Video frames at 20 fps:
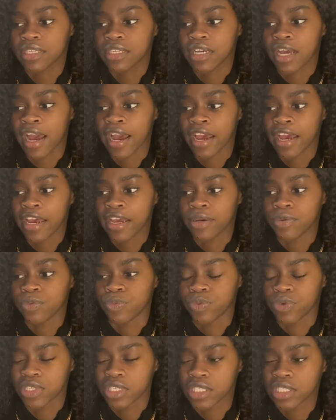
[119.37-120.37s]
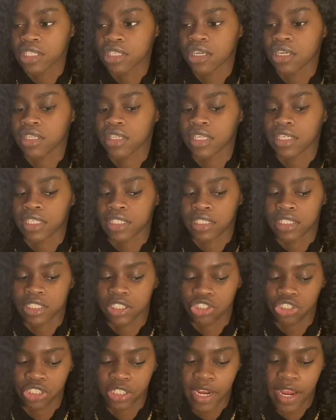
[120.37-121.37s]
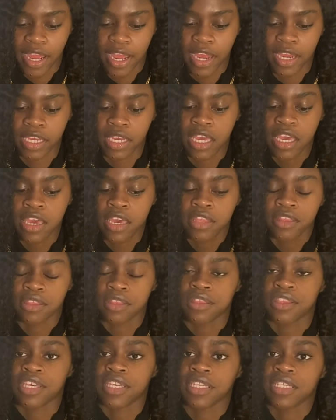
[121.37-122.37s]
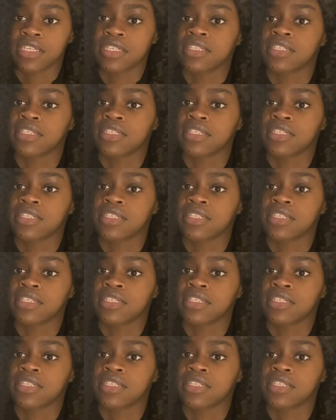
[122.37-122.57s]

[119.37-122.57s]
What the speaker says: I was on like a good track. The thing is,